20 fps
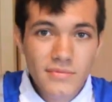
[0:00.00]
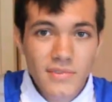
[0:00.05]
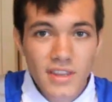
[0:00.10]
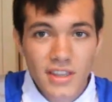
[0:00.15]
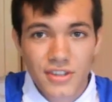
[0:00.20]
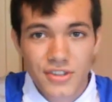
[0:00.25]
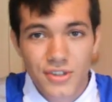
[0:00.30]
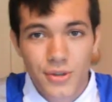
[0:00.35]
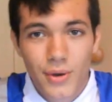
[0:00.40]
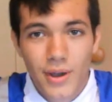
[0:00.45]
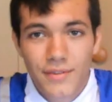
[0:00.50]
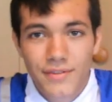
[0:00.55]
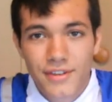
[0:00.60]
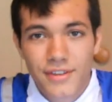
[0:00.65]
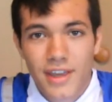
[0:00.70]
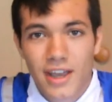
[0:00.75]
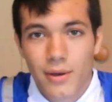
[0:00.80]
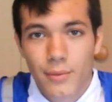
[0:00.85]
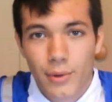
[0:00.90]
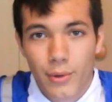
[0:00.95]
And so after
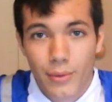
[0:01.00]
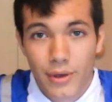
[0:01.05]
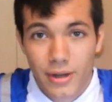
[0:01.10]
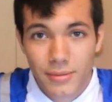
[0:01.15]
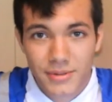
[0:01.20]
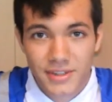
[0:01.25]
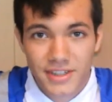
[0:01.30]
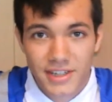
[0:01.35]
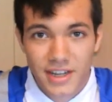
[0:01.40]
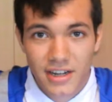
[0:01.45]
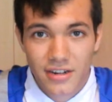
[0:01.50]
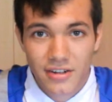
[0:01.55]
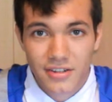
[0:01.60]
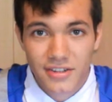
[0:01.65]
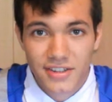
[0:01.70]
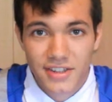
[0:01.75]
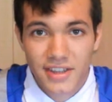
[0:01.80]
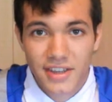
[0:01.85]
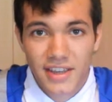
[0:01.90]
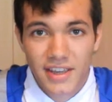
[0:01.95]
that, we went
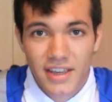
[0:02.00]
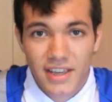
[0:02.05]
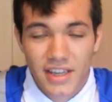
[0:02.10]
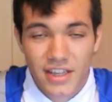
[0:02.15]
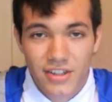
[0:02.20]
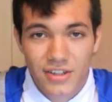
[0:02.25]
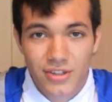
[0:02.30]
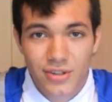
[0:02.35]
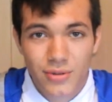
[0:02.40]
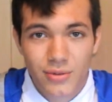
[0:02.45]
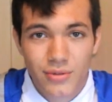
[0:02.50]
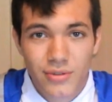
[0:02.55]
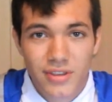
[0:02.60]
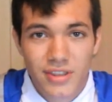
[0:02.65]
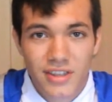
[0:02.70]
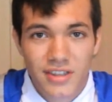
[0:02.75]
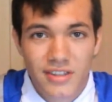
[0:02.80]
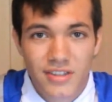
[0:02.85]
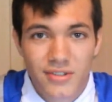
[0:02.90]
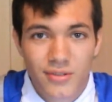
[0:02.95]
upstairs into
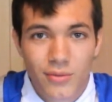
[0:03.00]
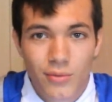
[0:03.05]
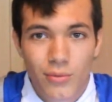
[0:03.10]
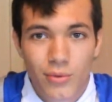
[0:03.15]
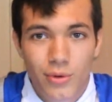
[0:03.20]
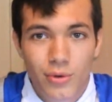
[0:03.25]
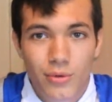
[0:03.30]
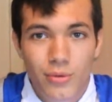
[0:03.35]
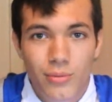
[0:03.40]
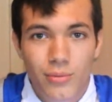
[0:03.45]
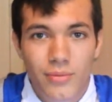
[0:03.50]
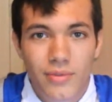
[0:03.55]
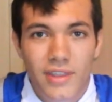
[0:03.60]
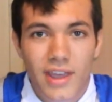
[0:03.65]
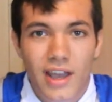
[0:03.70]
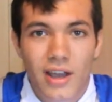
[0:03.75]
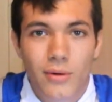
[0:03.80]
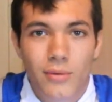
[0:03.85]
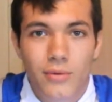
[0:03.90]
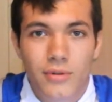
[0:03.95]
this room
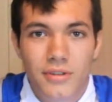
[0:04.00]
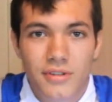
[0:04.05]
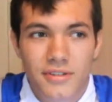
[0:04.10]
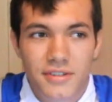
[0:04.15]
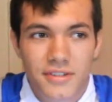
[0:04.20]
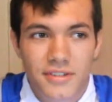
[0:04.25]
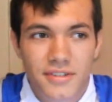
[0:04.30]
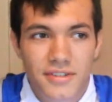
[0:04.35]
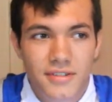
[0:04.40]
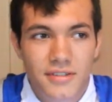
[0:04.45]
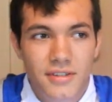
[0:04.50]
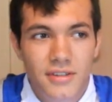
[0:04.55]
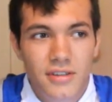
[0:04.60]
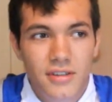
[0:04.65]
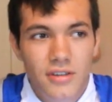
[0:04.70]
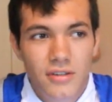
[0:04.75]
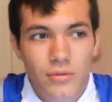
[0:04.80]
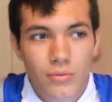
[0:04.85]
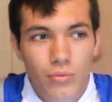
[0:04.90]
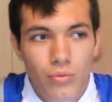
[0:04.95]
that was
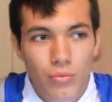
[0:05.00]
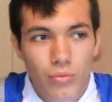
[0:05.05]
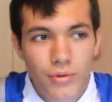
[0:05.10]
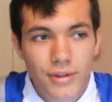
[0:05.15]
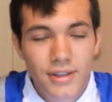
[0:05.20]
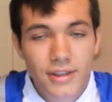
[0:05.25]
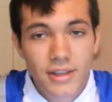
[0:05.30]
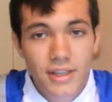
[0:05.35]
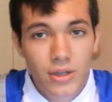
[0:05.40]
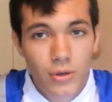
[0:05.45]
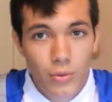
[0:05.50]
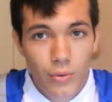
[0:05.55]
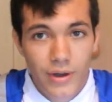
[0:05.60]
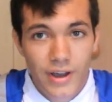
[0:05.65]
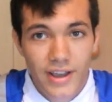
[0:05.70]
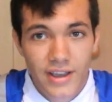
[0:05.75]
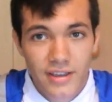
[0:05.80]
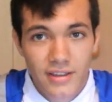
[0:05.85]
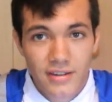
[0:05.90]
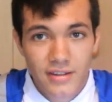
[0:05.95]
really
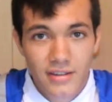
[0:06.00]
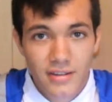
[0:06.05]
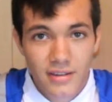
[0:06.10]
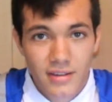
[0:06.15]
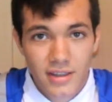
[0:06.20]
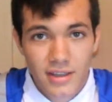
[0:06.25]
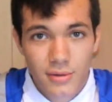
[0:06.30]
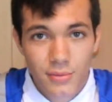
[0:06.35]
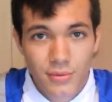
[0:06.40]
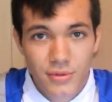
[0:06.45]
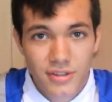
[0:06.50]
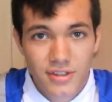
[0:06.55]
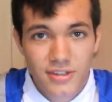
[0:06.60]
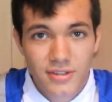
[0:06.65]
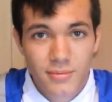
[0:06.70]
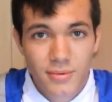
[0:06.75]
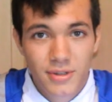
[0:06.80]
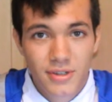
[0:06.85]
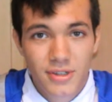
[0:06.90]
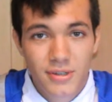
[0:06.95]
quiet. It was
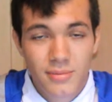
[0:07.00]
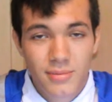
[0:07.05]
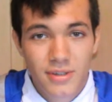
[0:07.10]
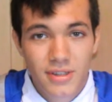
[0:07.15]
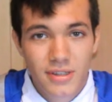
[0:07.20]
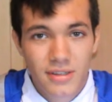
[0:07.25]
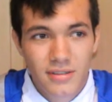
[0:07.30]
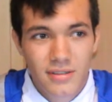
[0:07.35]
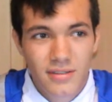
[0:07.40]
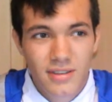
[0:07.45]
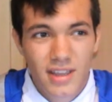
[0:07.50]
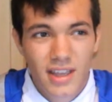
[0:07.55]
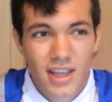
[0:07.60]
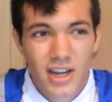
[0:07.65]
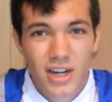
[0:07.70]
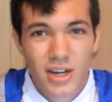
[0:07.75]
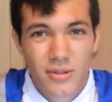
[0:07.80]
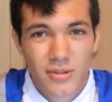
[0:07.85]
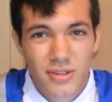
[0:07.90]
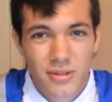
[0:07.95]
supposed to be, I
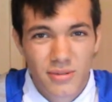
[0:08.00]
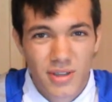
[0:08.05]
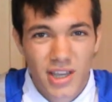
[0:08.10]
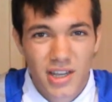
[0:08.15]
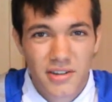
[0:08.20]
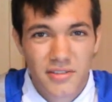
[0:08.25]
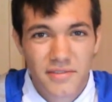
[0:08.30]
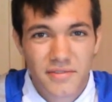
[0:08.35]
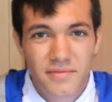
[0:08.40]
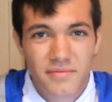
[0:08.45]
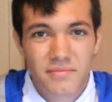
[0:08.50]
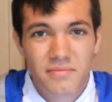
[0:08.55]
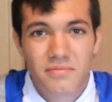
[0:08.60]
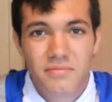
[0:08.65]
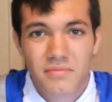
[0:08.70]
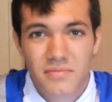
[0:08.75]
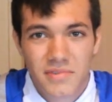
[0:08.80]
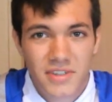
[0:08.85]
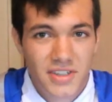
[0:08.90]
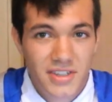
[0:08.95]
don't know, some kind of
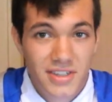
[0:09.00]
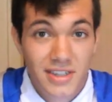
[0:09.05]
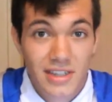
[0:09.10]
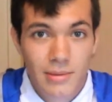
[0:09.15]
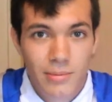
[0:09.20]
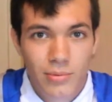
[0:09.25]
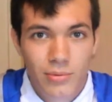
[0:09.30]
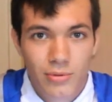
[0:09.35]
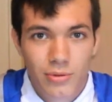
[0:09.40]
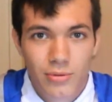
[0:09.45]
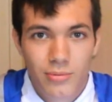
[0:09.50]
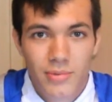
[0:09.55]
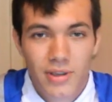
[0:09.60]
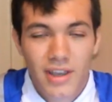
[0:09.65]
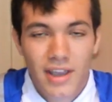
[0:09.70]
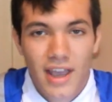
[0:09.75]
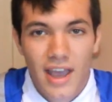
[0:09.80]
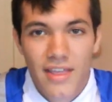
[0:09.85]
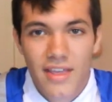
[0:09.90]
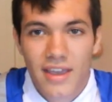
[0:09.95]
sleep room,
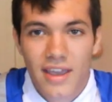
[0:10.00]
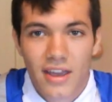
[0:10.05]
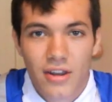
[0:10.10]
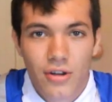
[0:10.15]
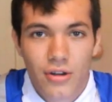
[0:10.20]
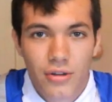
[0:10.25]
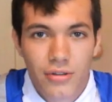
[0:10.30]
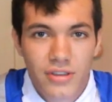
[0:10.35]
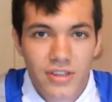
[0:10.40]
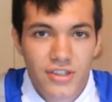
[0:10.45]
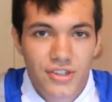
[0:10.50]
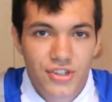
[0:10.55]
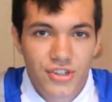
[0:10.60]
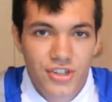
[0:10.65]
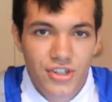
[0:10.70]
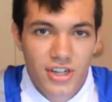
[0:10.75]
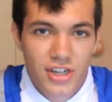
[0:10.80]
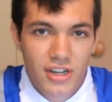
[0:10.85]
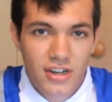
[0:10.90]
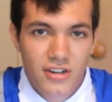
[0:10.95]
and they had all these
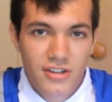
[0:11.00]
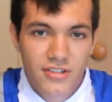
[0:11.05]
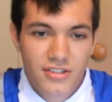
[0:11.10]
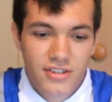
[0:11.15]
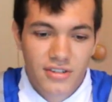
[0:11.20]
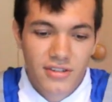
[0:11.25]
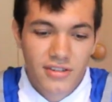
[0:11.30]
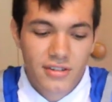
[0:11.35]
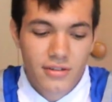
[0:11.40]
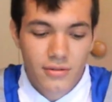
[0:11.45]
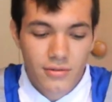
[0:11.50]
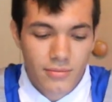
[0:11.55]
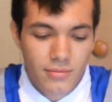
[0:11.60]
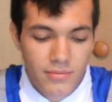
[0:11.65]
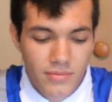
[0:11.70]
chairs and little,